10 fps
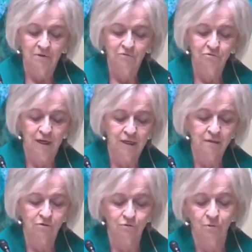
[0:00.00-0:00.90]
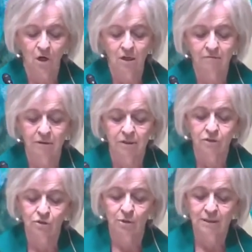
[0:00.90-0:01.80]
But faith through all of it
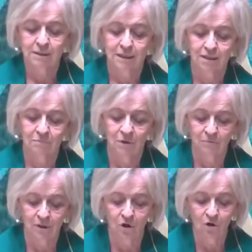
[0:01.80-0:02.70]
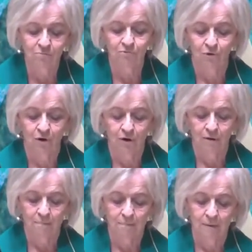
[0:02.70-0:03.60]
is trusting in what we hope
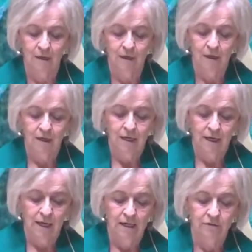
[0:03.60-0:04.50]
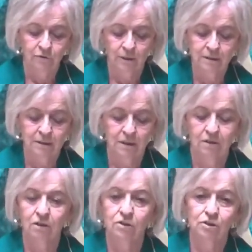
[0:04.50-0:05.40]
for and trusting
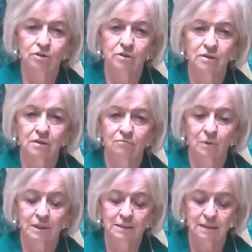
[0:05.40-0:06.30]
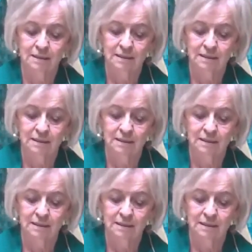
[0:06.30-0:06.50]
in the assurance of what is